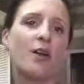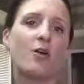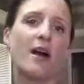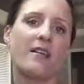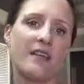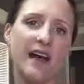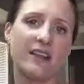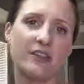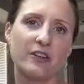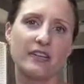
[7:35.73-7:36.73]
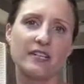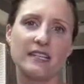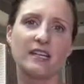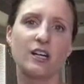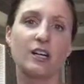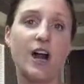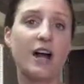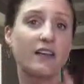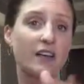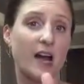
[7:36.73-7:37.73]
around 9:30, 10
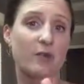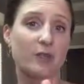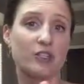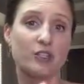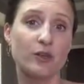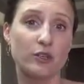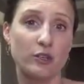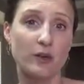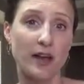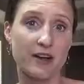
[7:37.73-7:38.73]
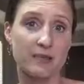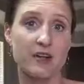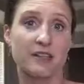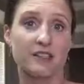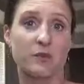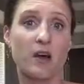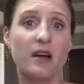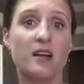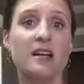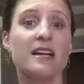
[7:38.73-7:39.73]
o'clock that I want to show you how to make as
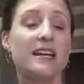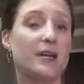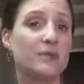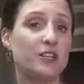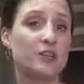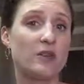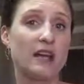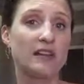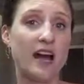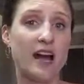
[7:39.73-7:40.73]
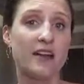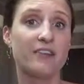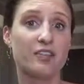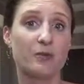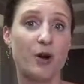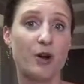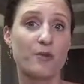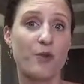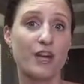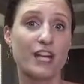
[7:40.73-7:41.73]
well. And I'm going to do that live
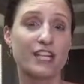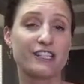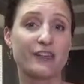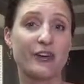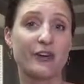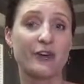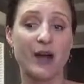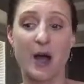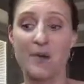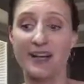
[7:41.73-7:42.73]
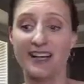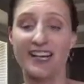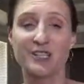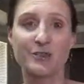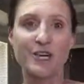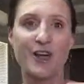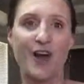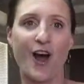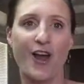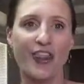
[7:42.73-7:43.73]
tomorrow morning. So catch
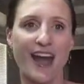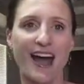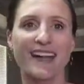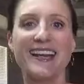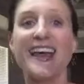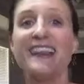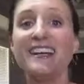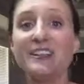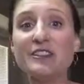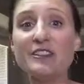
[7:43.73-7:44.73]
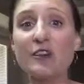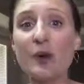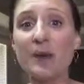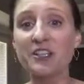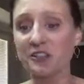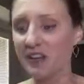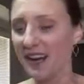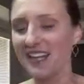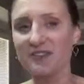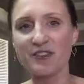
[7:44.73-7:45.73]
me on that. Thank you so much, you
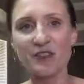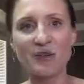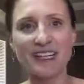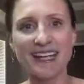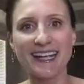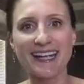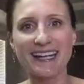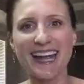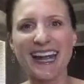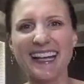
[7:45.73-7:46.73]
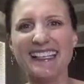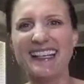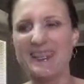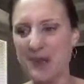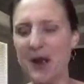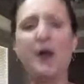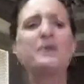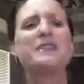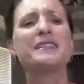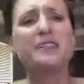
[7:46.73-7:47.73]
guys, for tuning in. And I
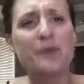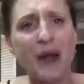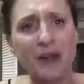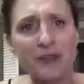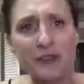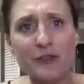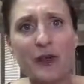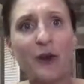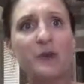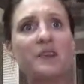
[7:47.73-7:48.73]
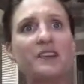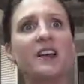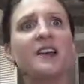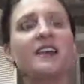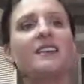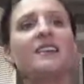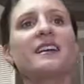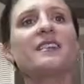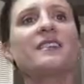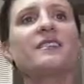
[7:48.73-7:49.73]
hope this inspires you. I hope this
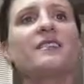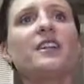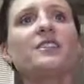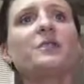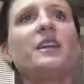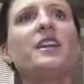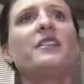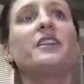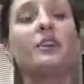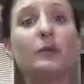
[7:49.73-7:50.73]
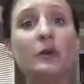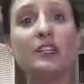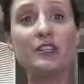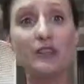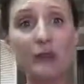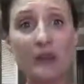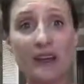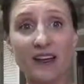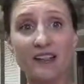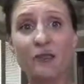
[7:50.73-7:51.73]
lets you in on that you can do
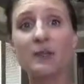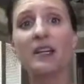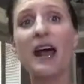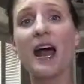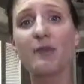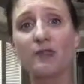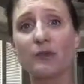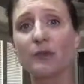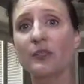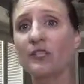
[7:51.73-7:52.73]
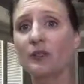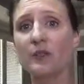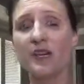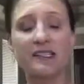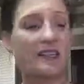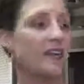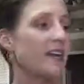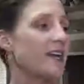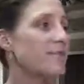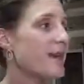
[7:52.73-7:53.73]
this. You can absolutely do this.
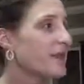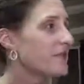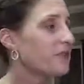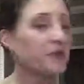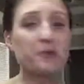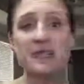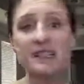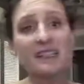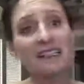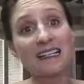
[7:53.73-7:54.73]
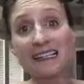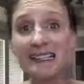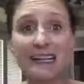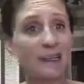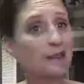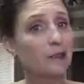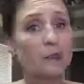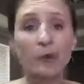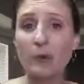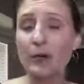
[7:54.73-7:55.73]
And maybe if you're busy, it's going to take a little
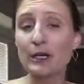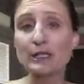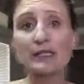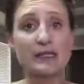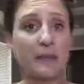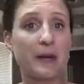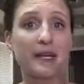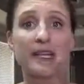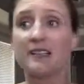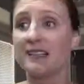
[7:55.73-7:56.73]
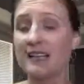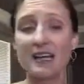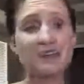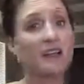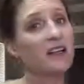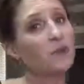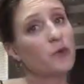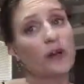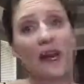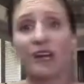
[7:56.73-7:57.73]
more work than somebody that's kind of got a
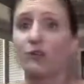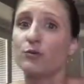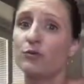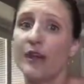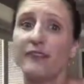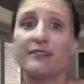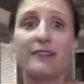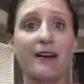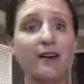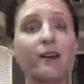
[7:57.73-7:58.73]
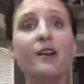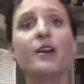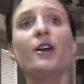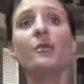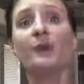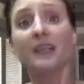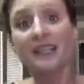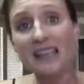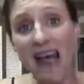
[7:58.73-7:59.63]
more casual lifestyle. But it's